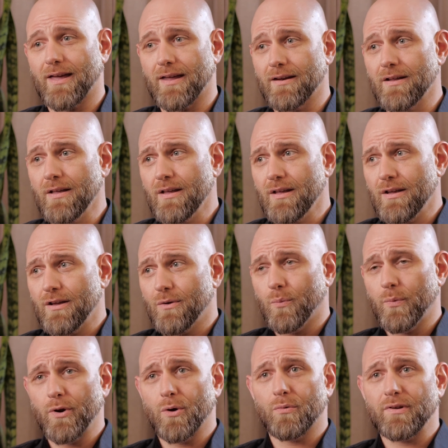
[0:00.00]
that
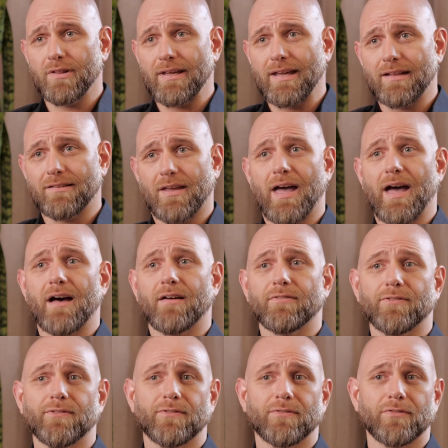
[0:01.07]
we don't really get to
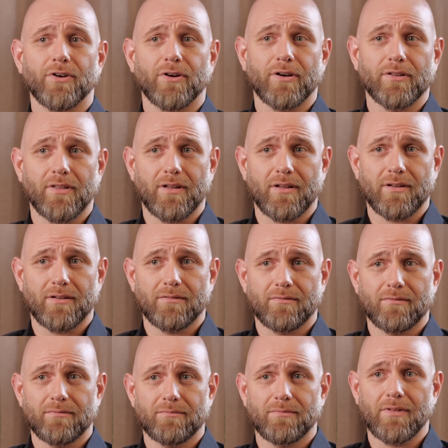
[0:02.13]
have during the
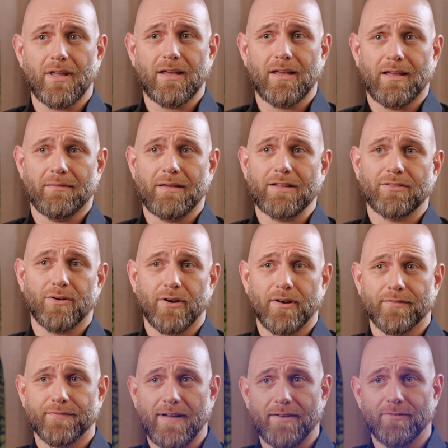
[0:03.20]
8.30
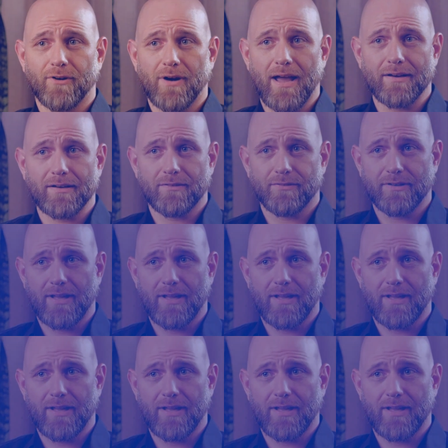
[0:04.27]
to 5 grind every